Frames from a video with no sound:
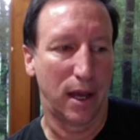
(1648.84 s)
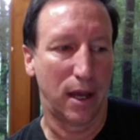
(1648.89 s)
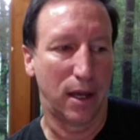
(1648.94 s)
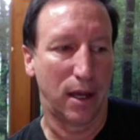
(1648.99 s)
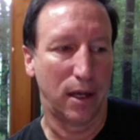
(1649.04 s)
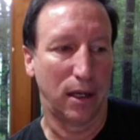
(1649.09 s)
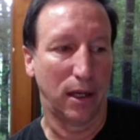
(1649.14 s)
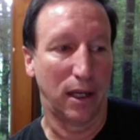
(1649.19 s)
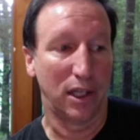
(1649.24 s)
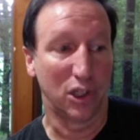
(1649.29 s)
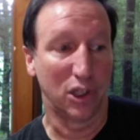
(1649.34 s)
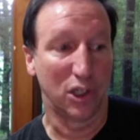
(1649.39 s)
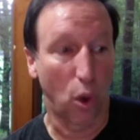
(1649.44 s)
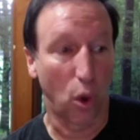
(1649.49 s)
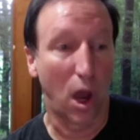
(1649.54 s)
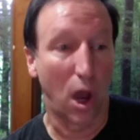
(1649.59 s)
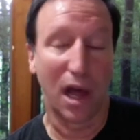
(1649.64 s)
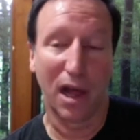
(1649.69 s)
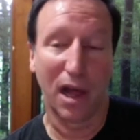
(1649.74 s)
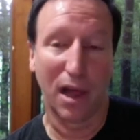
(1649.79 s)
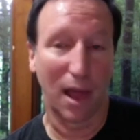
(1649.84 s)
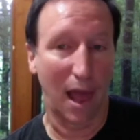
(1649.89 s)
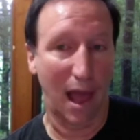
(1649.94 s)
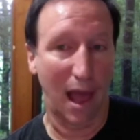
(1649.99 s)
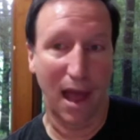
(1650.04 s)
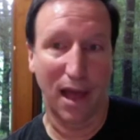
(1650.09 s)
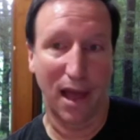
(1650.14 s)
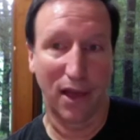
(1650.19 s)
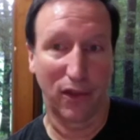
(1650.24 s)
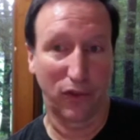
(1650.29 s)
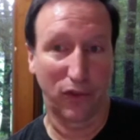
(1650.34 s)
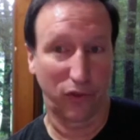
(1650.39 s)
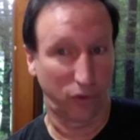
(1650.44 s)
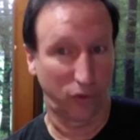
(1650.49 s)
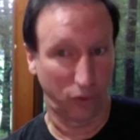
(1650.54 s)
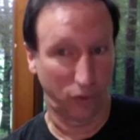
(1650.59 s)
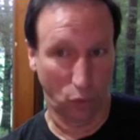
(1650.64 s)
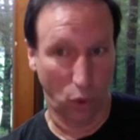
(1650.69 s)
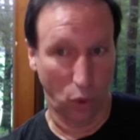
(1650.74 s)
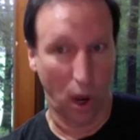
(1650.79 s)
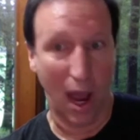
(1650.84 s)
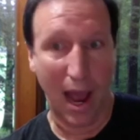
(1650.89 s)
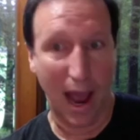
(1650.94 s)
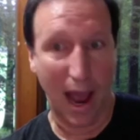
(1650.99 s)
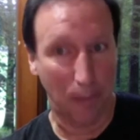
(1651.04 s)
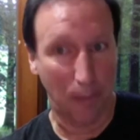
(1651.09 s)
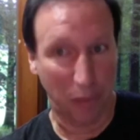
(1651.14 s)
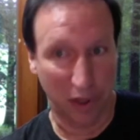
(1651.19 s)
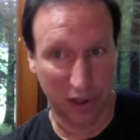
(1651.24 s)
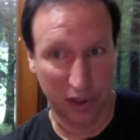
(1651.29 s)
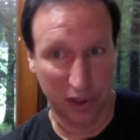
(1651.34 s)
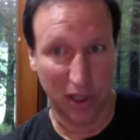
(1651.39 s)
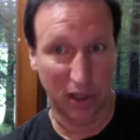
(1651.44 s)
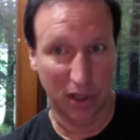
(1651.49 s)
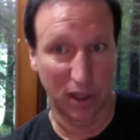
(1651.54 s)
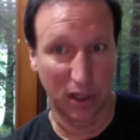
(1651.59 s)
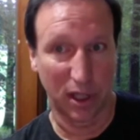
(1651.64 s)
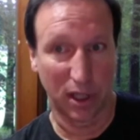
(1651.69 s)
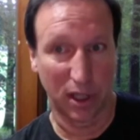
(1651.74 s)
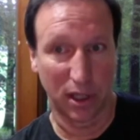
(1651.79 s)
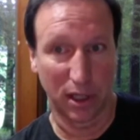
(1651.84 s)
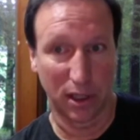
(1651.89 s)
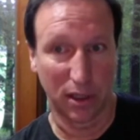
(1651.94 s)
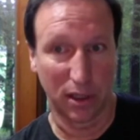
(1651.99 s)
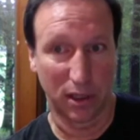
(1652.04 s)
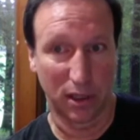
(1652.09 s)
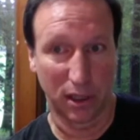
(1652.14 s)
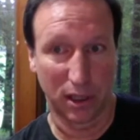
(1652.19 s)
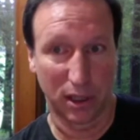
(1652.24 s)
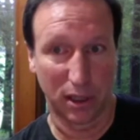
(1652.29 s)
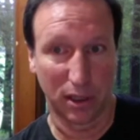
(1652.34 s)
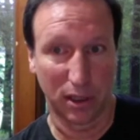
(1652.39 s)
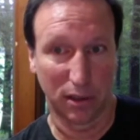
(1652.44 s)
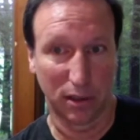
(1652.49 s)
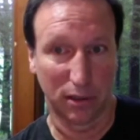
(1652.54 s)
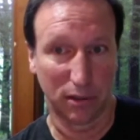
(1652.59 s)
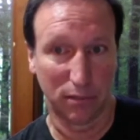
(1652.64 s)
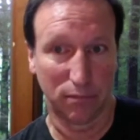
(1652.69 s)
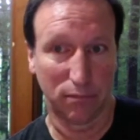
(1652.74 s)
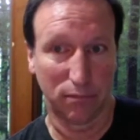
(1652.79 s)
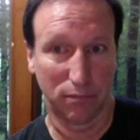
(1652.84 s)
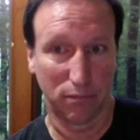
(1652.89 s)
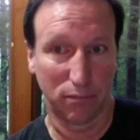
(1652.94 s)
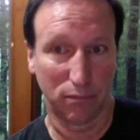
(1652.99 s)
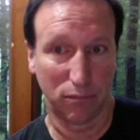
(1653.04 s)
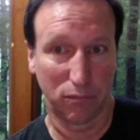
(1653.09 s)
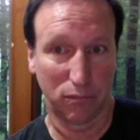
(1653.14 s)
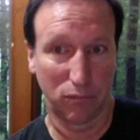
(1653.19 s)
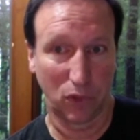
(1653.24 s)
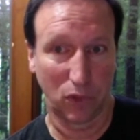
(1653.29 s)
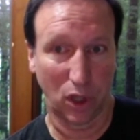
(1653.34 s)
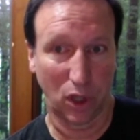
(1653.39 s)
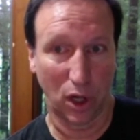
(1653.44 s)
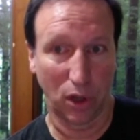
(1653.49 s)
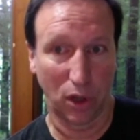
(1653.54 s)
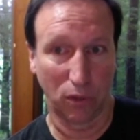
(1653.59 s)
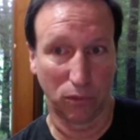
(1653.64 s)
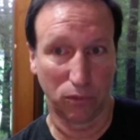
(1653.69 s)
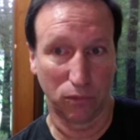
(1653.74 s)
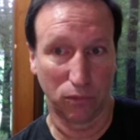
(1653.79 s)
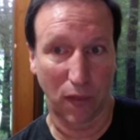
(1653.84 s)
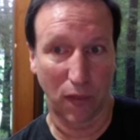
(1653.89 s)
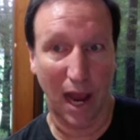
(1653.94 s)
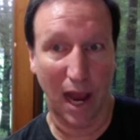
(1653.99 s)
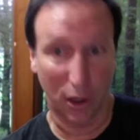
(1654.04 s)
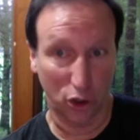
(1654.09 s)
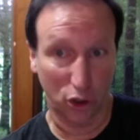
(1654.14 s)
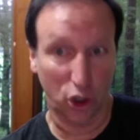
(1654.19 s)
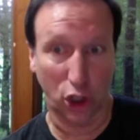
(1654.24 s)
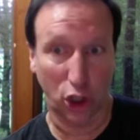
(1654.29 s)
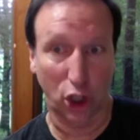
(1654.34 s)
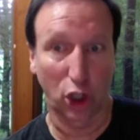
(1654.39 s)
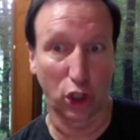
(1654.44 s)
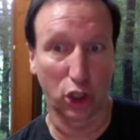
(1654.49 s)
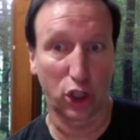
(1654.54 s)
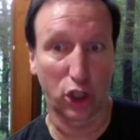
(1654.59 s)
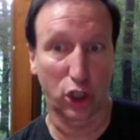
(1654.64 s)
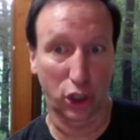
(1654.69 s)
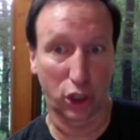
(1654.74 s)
as well as what happens in the you know, house church,